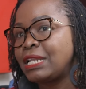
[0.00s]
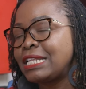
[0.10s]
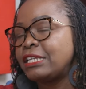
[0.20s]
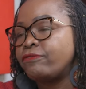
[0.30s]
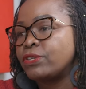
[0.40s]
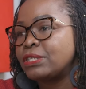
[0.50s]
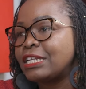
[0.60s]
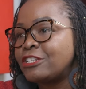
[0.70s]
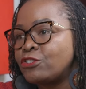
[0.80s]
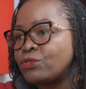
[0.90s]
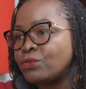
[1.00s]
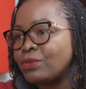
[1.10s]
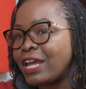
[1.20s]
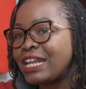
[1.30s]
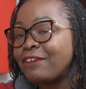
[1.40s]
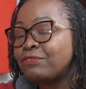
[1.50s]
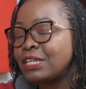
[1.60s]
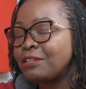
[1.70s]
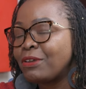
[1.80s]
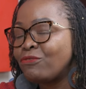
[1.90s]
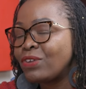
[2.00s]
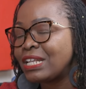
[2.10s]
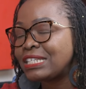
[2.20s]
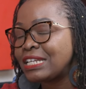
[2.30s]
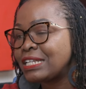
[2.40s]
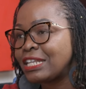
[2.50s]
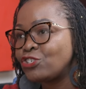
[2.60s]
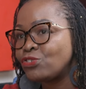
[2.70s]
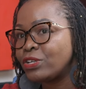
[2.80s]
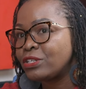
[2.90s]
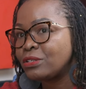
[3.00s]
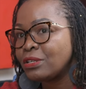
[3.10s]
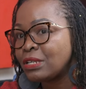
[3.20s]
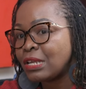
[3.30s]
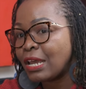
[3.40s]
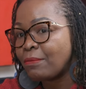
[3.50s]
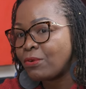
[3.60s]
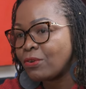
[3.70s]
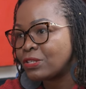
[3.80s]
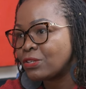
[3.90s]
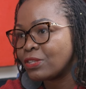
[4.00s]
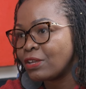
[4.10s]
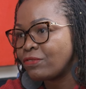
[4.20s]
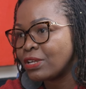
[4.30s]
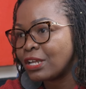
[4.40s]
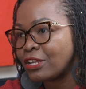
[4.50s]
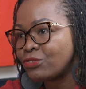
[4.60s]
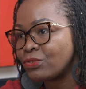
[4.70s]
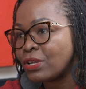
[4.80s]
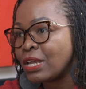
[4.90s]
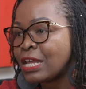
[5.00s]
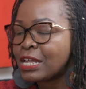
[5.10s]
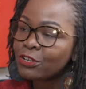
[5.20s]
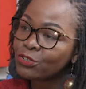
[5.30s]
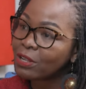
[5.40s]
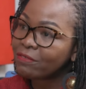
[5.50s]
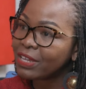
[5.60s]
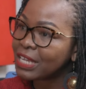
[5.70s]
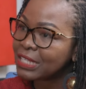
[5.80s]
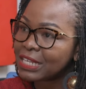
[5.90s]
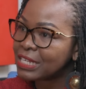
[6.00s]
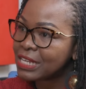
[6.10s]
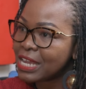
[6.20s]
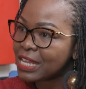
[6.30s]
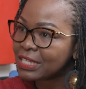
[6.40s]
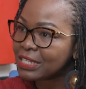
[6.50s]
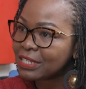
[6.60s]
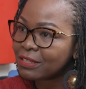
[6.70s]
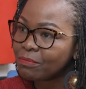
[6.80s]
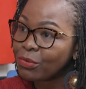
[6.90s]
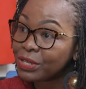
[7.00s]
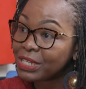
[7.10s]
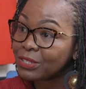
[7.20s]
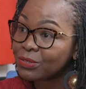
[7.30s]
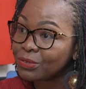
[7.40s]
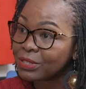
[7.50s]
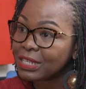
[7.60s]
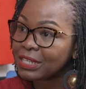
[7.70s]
Let's say if you're sent to, and I've seen my friends sending their children abroad, South Africa, to 12 years, 13 years, boarding school.